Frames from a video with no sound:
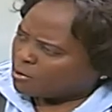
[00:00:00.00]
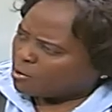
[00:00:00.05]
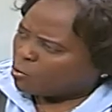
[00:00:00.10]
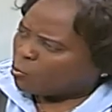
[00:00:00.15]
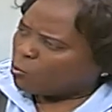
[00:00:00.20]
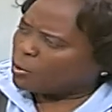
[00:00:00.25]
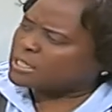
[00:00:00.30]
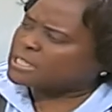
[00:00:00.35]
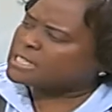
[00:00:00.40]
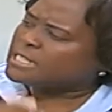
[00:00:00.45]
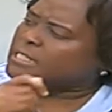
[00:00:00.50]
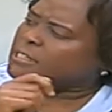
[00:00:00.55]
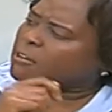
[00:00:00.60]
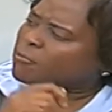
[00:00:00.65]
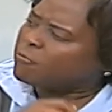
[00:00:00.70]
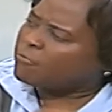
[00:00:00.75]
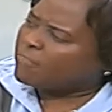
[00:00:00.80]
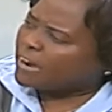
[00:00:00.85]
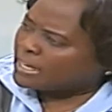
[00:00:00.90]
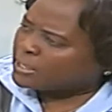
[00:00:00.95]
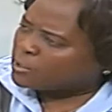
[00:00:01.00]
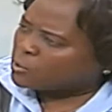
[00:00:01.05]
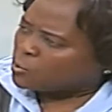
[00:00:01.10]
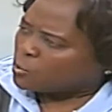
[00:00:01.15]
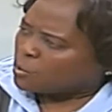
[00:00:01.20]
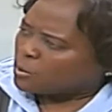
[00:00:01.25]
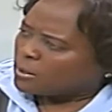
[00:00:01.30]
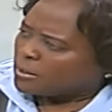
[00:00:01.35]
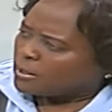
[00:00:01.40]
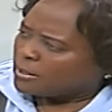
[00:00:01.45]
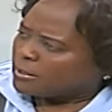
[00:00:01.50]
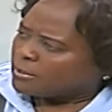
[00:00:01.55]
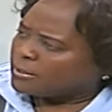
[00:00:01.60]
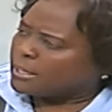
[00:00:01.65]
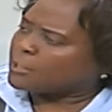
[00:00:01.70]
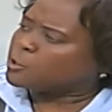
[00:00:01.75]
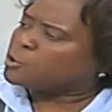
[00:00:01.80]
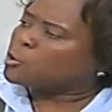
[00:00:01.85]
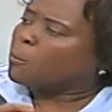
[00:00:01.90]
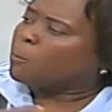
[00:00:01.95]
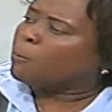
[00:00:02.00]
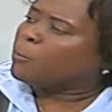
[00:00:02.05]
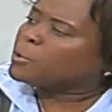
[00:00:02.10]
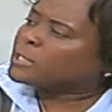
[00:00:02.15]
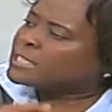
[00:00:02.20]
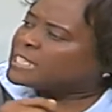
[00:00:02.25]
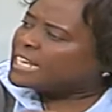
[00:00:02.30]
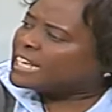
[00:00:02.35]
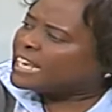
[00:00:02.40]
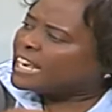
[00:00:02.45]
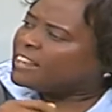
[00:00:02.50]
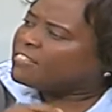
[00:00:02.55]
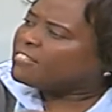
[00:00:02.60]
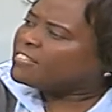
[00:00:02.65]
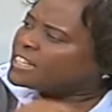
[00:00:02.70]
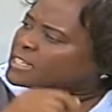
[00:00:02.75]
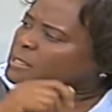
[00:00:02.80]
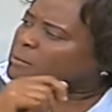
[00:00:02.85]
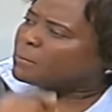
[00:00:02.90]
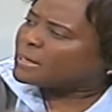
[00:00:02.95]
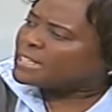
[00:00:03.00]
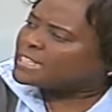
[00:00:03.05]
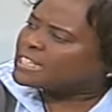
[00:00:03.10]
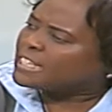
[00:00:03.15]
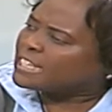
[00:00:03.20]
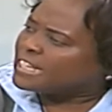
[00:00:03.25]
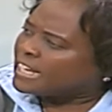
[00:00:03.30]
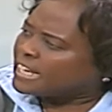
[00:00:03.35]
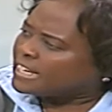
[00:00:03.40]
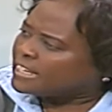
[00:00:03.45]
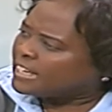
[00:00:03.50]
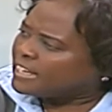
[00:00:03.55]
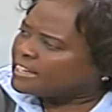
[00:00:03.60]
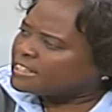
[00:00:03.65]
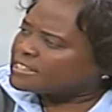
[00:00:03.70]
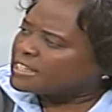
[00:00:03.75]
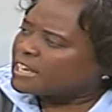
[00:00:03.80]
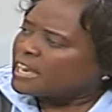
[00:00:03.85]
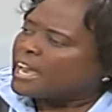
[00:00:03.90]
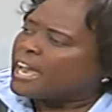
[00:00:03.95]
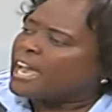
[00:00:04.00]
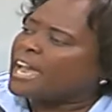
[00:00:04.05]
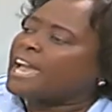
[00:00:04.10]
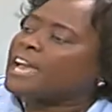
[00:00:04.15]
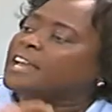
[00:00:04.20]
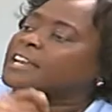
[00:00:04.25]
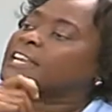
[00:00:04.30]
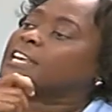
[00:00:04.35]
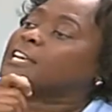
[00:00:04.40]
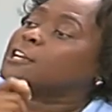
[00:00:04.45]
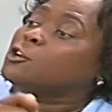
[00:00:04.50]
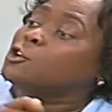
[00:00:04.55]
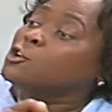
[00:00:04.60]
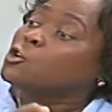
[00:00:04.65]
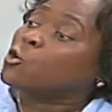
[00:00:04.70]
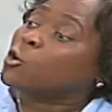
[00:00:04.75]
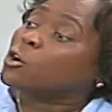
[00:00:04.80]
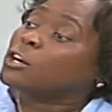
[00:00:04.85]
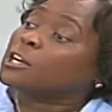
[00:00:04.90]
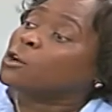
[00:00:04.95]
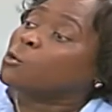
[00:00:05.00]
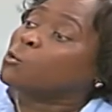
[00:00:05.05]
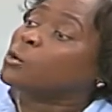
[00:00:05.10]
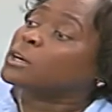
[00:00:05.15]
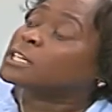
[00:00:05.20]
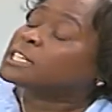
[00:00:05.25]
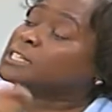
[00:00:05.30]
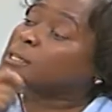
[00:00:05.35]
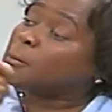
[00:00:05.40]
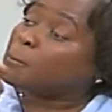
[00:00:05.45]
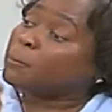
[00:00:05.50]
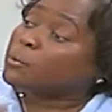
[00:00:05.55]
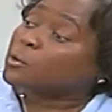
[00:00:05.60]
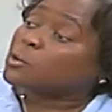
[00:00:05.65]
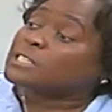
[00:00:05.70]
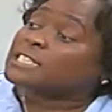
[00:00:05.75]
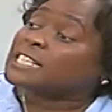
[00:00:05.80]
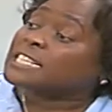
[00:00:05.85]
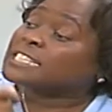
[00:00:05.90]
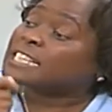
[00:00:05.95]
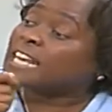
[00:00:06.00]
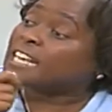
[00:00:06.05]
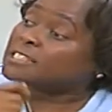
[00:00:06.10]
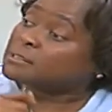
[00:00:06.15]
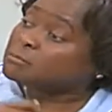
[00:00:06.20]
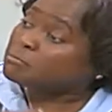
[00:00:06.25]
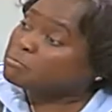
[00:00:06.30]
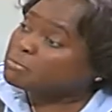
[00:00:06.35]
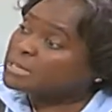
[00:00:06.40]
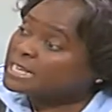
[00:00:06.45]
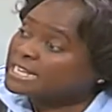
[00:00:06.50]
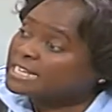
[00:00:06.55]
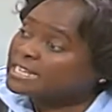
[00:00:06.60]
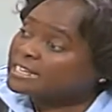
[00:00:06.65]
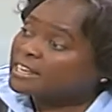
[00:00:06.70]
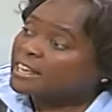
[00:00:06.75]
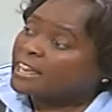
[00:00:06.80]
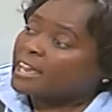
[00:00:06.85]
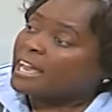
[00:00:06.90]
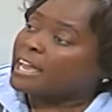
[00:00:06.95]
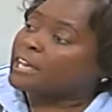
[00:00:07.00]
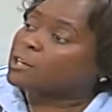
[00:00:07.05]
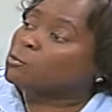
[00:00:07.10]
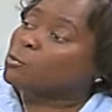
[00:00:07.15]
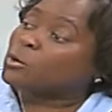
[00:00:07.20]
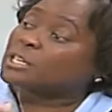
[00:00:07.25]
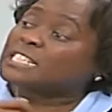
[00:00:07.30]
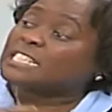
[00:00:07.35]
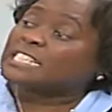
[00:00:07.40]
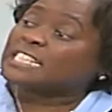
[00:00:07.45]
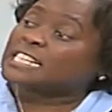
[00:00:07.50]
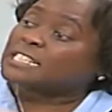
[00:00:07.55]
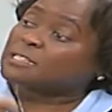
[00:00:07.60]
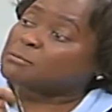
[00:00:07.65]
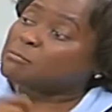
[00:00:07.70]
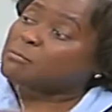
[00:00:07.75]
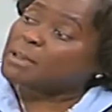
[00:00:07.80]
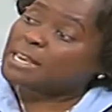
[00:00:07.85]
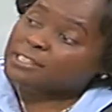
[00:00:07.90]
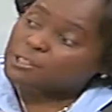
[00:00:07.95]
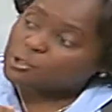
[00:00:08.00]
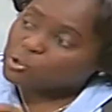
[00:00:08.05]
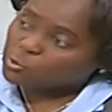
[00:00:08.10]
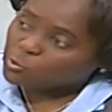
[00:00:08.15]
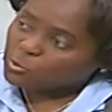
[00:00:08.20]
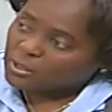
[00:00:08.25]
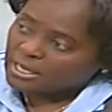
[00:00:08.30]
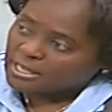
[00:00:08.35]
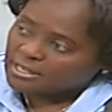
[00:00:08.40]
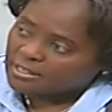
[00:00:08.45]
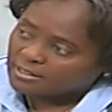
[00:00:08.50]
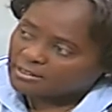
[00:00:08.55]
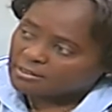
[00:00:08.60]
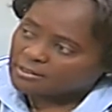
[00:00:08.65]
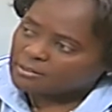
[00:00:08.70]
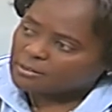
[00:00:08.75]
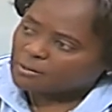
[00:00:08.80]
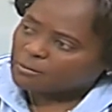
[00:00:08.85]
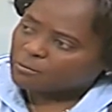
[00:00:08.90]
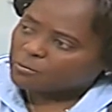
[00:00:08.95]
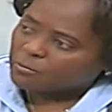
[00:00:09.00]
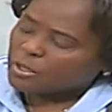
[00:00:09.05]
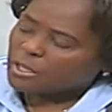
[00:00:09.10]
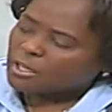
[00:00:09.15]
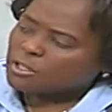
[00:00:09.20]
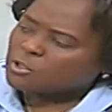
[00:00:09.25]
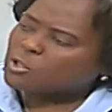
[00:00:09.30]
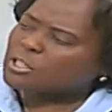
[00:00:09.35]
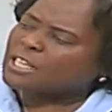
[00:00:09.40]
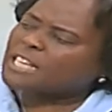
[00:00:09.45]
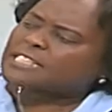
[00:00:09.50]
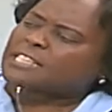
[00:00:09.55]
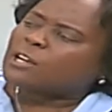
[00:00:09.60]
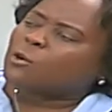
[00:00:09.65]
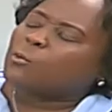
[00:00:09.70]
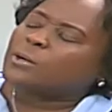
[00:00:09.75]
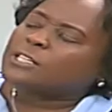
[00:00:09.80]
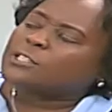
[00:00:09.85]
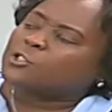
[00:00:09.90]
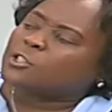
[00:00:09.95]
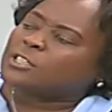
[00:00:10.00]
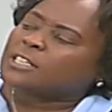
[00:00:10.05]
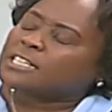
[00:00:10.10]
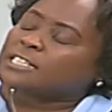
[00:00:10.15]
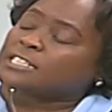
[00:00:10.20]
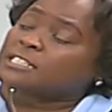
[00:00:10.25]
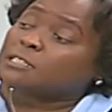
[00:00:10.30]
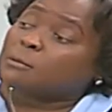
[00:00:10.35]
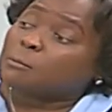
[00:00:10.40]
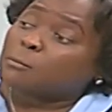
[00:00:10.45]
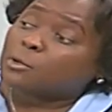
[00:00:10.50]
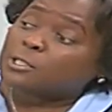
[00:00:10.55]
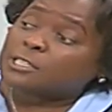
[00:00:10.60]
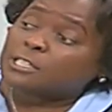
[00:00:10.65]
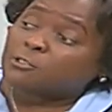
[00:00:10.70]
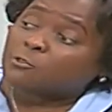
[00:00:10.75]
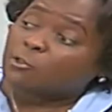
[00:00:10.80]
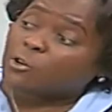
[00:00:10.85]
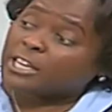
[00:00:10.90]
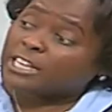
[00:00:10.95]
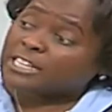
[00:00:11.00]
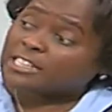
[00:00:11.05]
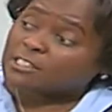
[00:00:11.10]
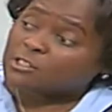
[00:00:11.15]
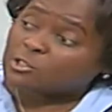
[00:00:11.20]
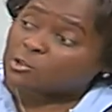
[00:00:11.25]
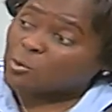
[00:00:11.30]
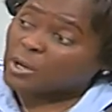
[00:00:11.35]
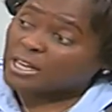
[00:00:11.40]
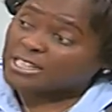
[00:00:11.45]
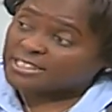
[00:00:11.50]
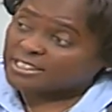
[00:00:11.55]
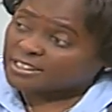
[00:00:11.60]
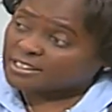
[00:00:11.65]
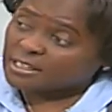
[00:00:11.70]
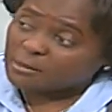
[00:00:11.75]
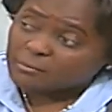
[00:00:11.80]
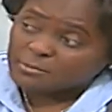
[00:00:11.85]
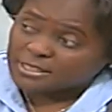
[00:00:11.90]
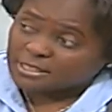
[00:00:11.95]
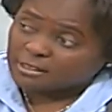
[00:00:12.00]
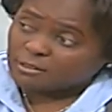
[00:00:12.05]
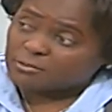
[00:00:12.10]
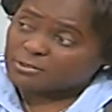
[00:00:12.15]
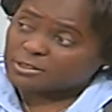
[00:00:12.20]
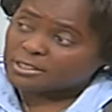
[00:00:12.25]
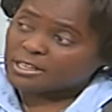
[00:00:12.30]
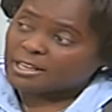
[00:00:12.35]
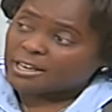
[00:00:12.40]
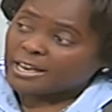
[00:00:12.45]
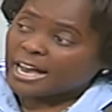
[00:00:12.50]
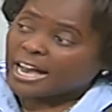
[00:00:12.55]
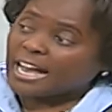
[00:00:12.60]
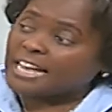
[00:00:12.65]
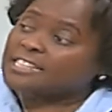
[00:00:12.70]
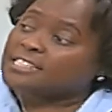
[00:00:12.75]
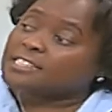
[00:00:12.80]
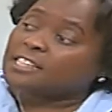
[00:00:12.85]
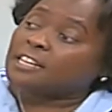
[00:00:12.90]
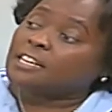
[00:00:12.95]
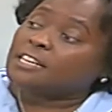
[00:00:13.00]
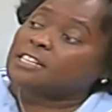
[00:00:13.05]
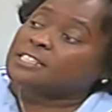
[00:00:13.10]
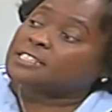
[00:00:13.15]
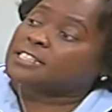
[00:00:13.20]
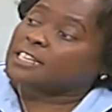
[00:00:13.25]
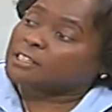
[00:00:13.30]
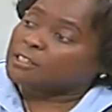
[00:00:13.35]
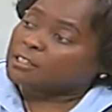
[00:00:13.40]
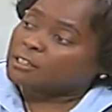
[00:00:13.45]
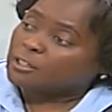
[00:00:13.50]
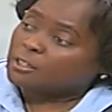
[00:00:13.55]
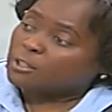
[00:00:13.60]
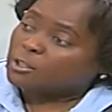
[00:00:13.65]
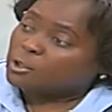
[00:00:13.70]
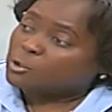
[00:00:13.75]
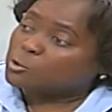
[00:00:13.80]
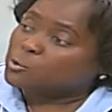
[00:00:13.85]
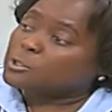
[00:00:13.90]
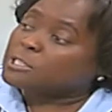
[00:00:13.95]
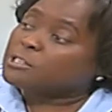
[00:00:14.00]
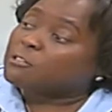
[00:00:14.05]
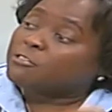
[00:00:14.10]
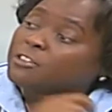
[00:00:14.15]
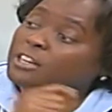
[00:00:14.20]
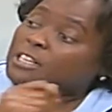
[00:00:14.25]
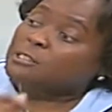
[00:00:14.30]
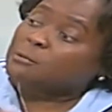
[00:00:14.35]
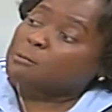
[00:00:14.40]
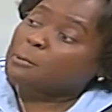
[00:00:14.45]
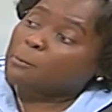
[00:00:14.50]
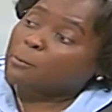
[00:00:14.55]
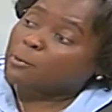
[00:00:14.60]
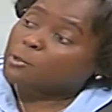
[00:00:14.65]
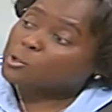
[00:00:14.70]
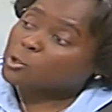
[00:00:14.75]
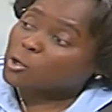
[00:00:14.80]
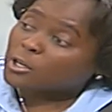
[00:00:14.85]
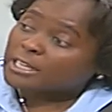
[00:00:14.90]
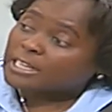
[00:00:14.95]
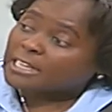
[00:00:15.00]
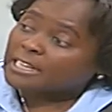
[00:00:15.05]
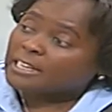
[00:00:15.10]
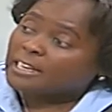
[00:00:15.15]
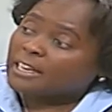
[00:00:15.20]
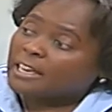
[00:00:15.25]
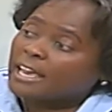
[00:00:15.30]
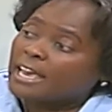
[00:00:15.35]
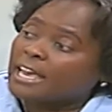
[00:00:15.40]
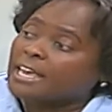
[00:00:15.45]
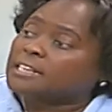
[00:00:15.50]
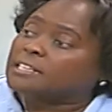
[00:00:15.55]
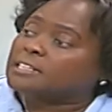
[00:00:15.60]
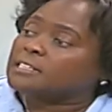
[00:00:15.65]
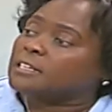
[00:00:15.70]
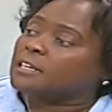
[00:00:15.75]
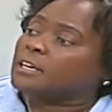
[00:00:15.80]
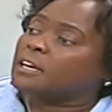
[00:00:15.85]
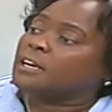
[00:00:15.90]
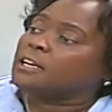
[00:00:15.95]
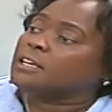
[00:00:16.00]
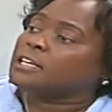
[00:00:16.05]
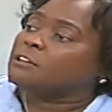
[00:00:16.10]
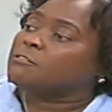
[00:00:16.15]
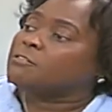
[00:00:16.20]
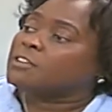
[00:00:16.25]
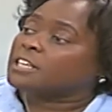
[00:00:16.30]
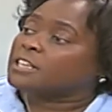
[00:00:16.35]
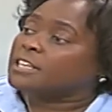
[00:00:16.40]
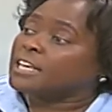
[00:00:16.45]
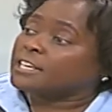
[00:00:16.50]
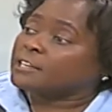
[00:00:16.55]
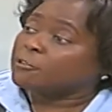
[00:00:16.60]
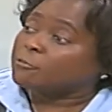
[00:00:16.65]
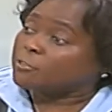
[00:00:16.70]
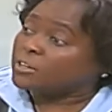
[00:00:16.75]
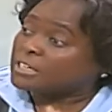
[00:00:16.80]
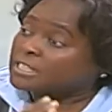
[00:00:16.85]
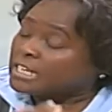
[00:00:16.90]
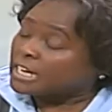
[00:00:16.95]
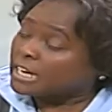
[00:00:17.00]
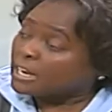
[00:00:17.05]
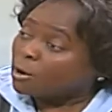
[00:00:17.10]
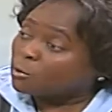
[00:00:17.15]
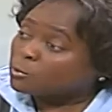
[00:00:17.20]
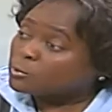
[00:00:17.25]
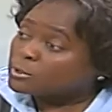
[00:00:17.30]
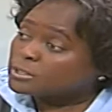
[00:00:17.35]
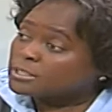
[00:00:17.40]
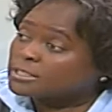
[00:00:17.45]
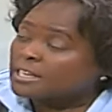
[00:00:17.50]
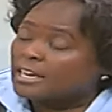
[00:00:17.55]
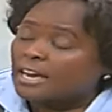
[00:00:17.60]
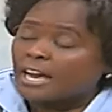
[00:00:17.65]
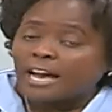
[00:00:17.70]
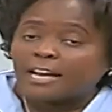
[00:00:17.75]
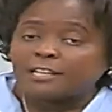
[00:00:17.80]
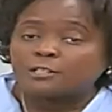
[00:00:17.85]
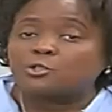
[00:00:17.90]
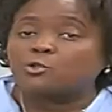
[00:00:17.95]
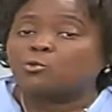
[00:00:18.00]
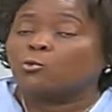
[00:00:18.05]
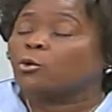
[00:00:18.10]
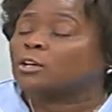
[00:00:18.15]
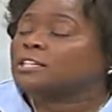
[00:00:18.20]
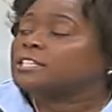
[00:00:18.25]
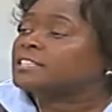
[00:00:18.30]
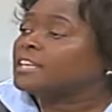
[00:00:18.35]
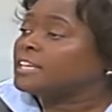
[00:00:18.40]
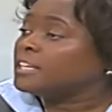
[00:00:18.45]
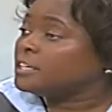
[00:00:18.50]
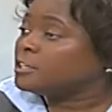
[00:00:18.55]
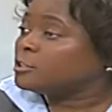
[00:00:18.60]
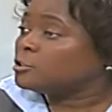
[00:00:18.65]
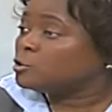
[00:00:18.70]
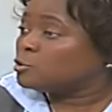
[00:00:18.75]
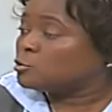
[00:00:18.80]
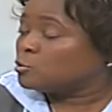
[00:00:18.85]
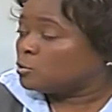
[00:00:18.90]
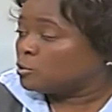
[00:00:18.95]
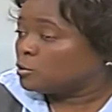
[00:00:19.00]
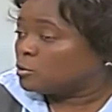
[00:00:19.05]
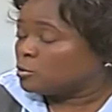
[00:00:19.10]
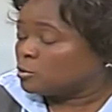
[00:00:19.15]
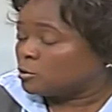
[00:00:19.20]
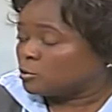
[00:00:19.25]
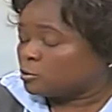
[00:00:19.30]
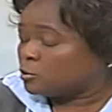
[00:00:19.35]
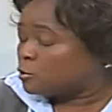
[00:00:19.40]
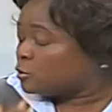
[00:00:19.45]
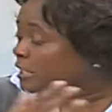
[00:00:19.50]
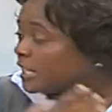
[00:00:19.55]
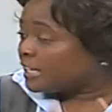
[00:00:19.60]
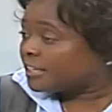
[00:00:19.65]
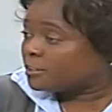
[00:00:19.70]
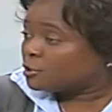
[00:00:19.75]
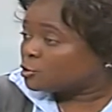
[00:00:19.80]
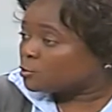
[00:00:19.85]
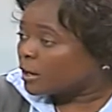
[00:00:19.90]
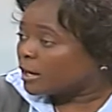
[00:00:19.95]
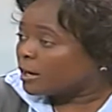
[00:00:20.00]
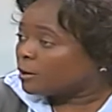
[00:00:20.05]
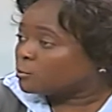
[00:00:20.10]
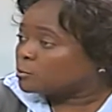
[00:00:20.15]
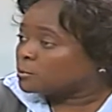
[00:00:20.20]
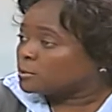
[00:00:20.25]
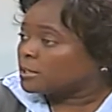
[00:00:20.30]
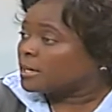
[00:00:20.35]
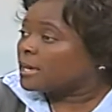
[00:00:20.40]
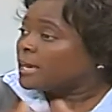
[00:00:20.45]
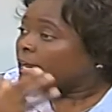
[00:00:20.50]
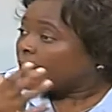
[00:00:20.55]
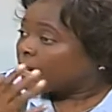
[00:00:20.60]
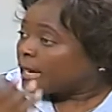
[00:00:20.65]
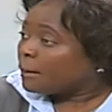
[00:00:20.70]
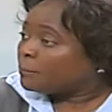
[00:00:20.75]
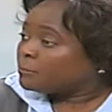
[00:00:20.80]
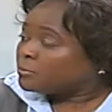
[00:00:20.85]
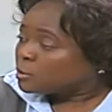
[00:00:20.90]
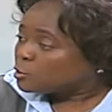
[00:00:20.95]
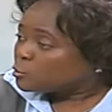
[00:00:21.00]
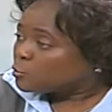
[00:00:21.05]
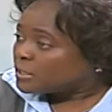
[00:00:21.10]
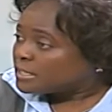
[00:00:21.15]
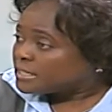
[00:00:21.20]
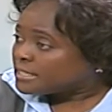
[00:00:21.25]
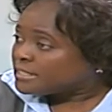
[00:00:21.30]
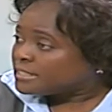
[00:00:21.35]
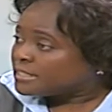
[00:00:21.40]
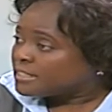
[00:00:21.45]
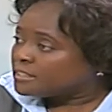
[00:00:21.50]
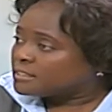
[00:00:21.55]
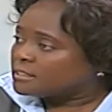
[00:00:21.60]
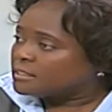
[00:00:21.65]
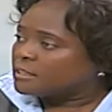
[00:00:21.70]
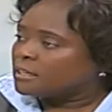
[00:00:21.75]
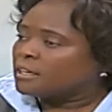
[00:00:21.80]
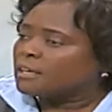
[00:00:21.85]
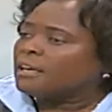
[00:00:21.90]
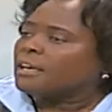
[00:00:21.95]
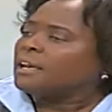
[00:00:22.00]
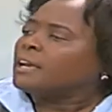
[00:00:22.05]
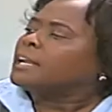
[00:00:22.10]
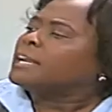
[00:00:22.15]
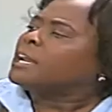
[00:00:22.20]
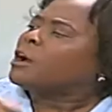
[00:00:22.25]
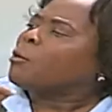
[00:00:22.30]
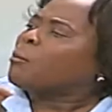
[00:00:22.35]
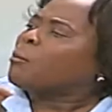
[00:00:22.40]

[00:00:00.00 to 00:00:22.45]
What is the value that you're putting in this particular date and ignoring what the process has been and what it has meant to Kenyans? So that's a question that is important for Kenyans to ask themselves as they listen to different people talking and uh, giving their different accounts as to what they need to, to, to take into account come the 26th. Now,